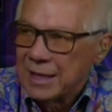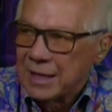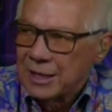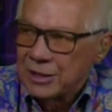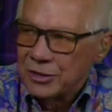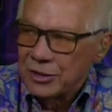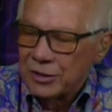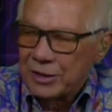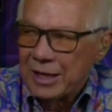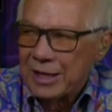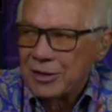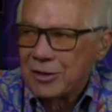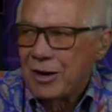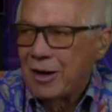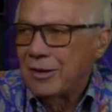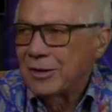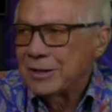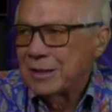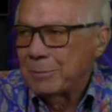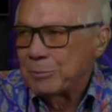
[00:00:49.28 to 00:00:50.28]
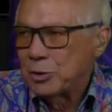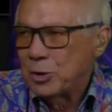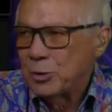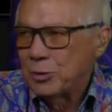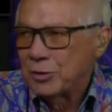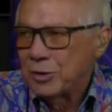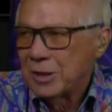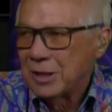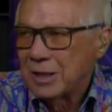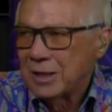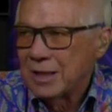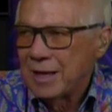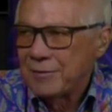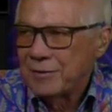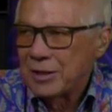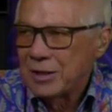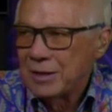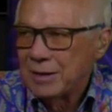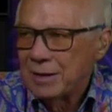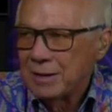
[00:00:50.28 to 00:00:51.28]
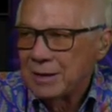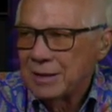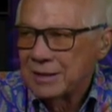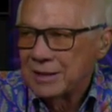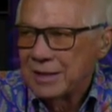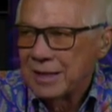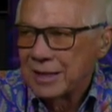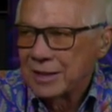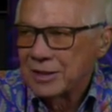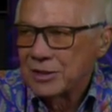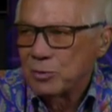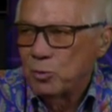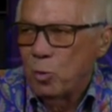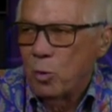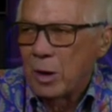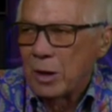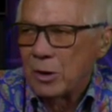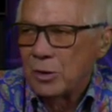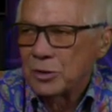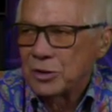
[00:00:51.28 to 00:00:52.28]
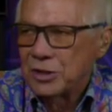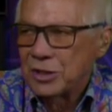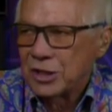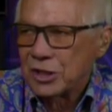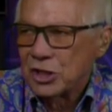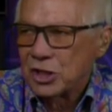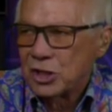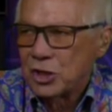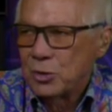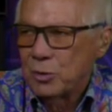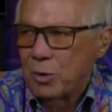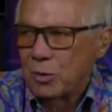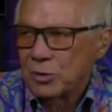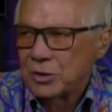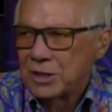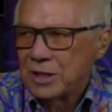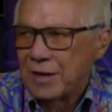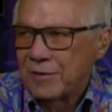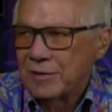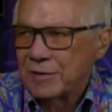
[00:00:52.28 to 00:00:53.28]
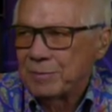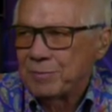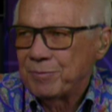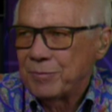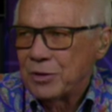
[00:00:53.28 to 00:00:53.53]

So King Dollar's up 211 ticks, 106, 207.